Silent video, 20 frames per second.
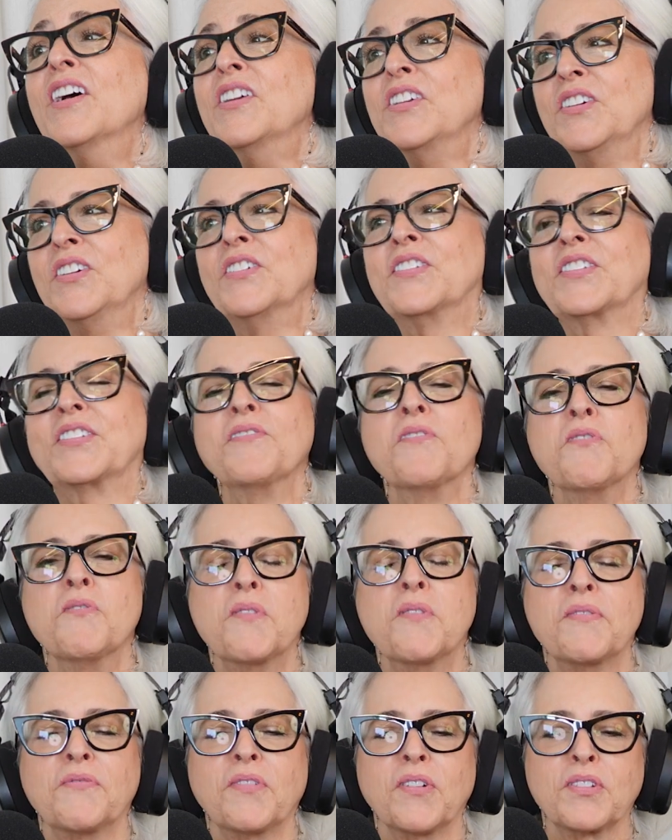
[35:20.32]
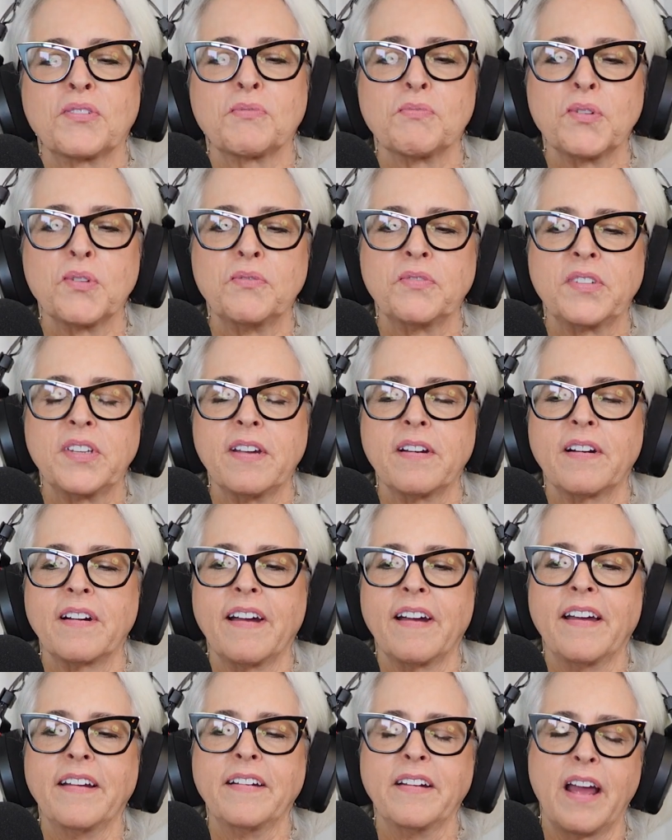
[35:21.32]
Used to when we first moved
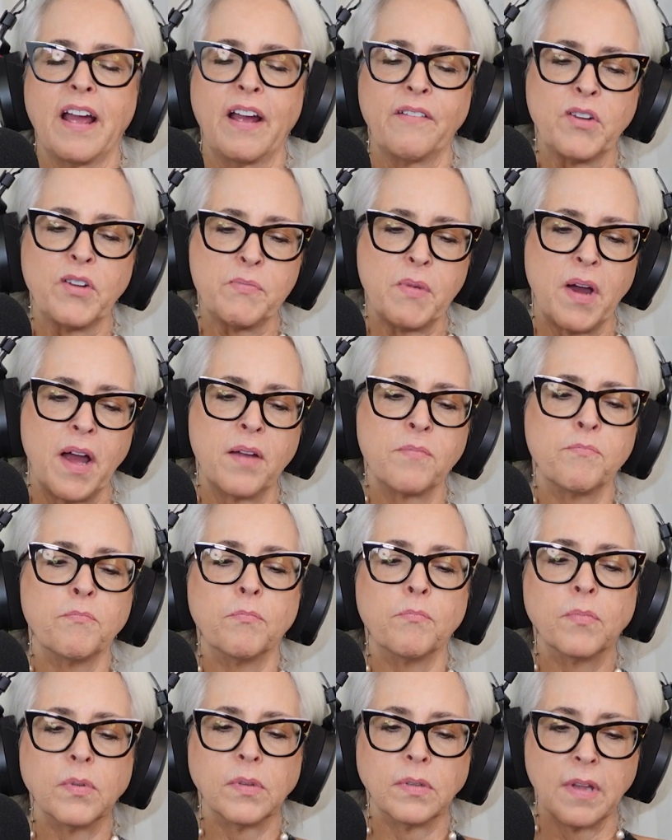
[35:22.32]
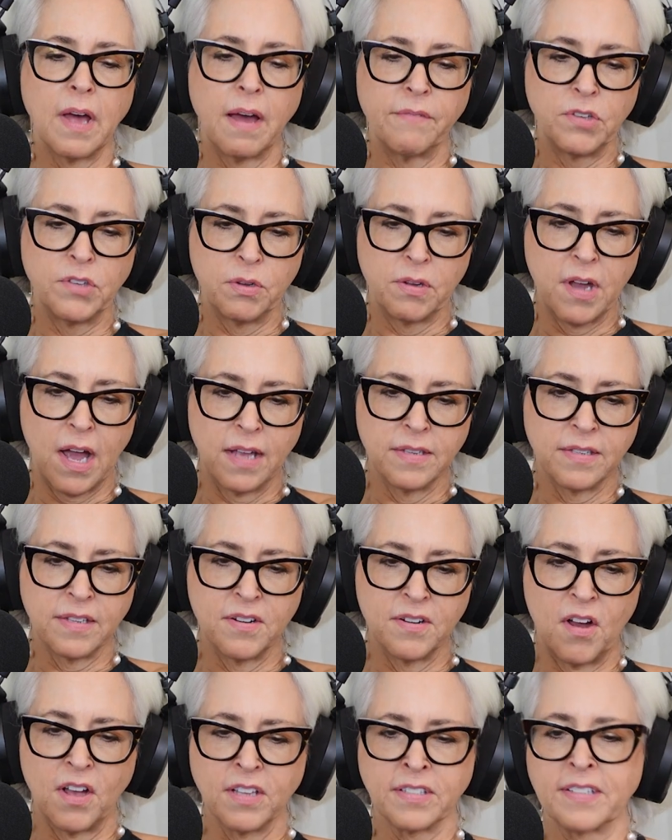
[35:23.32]
here, and everybody, love you
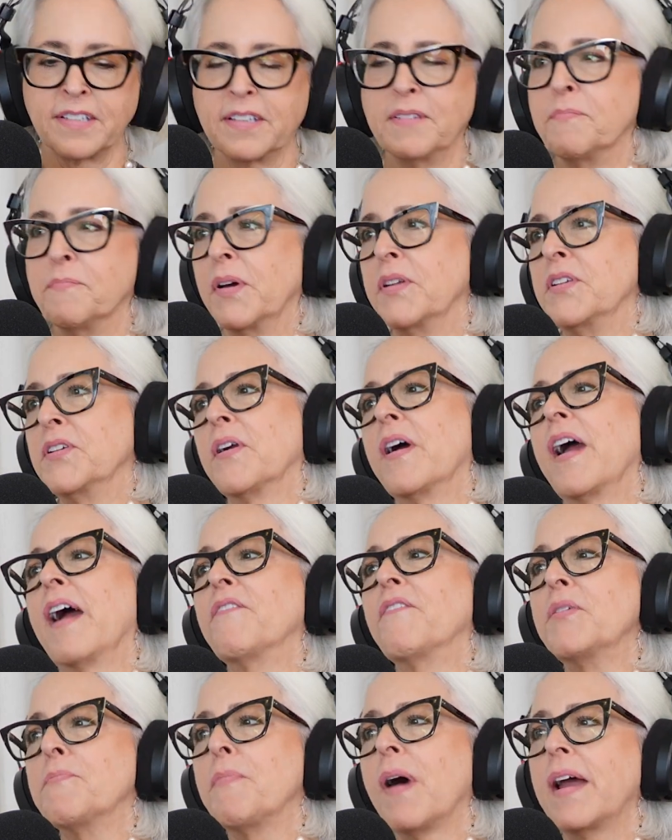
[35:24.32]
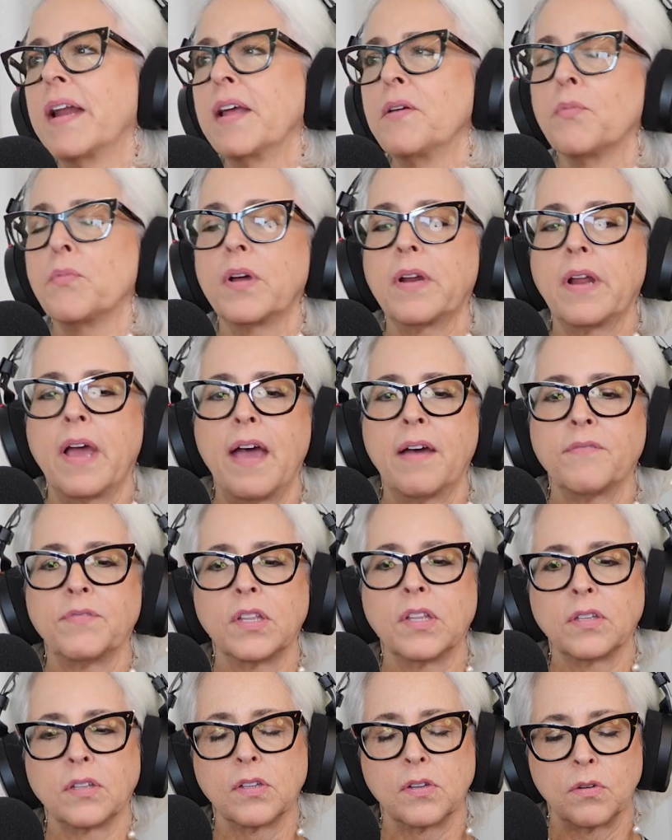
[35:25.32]
guys in Austin, but everybody would
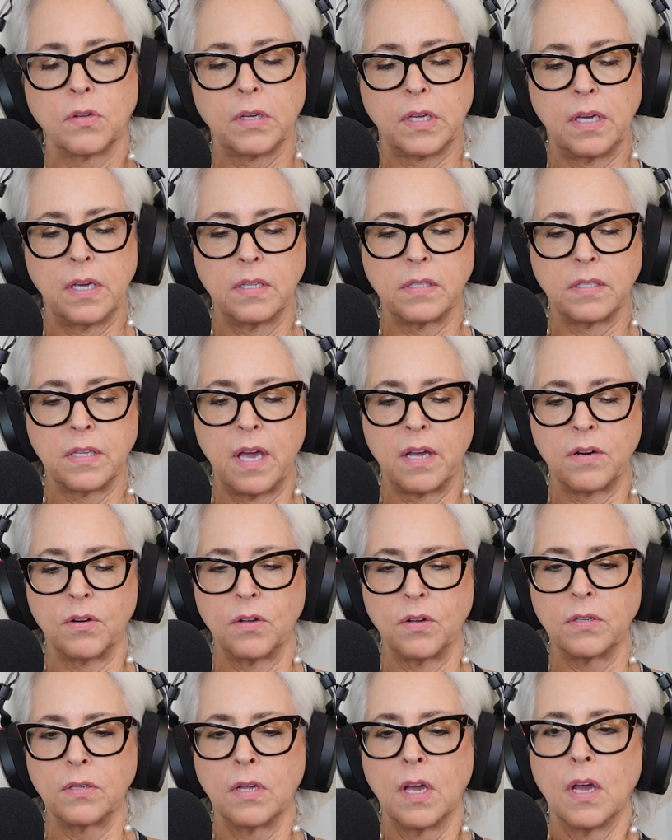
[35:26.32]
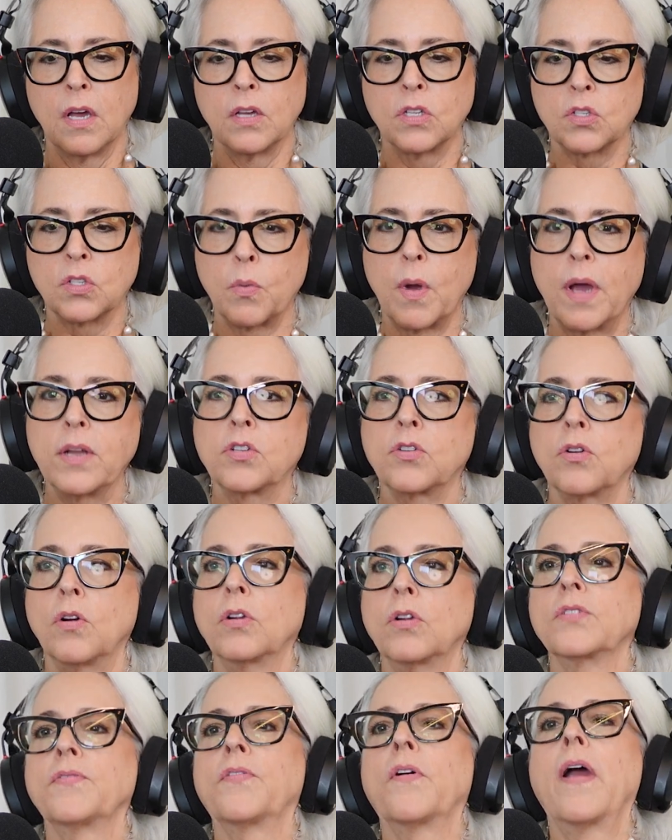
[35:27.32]
have the little kids had on
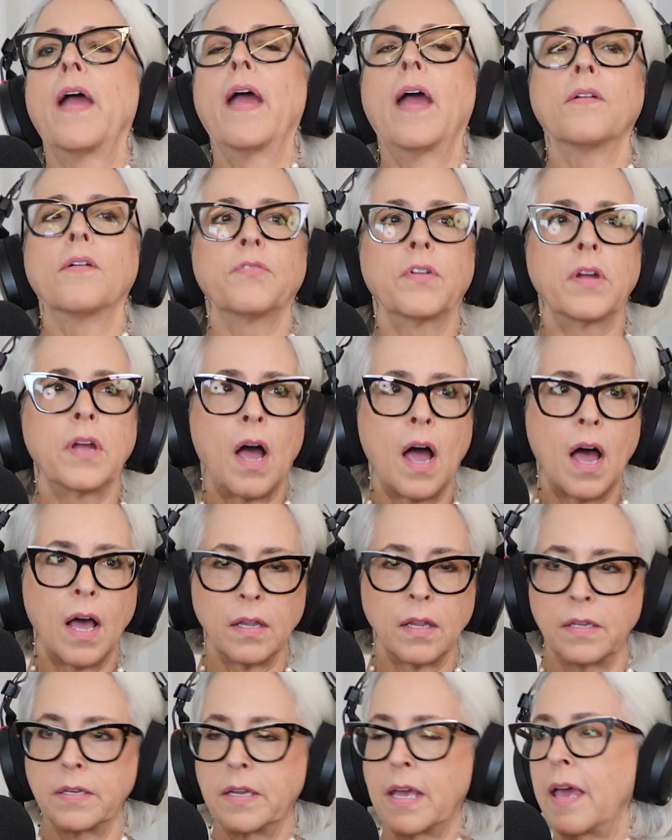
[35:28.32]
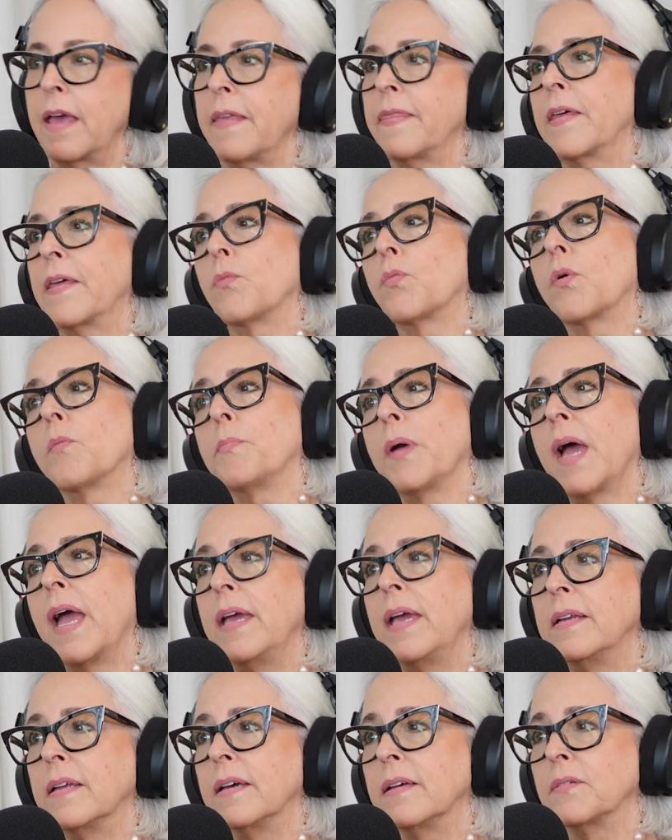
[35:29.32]
sweatshirts for every holiday that were
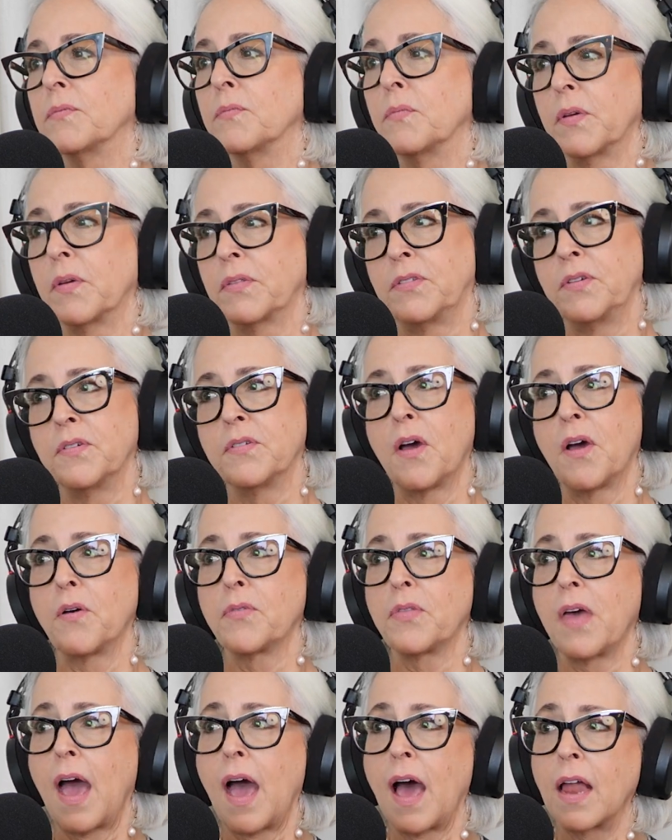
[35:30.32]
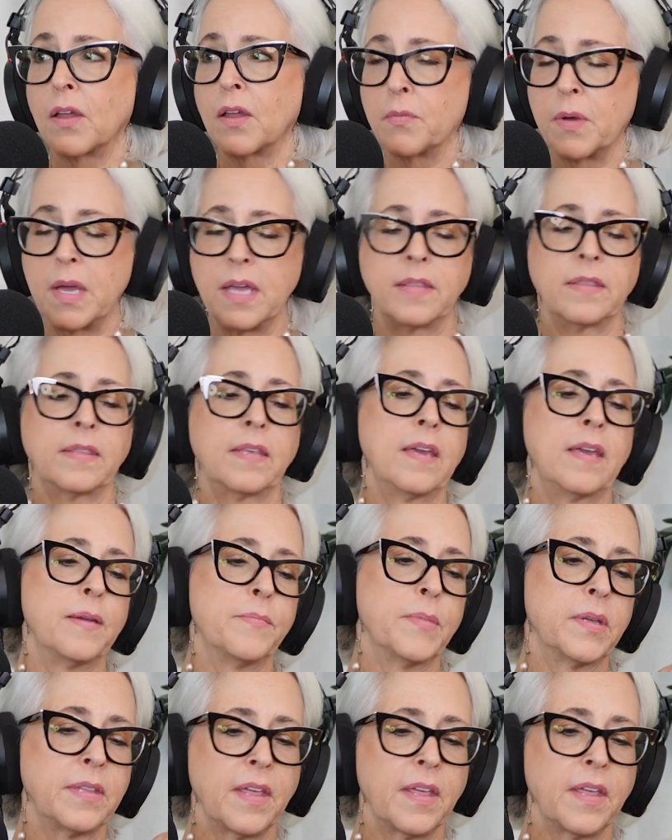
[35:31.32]
painted with, the Halloween theme.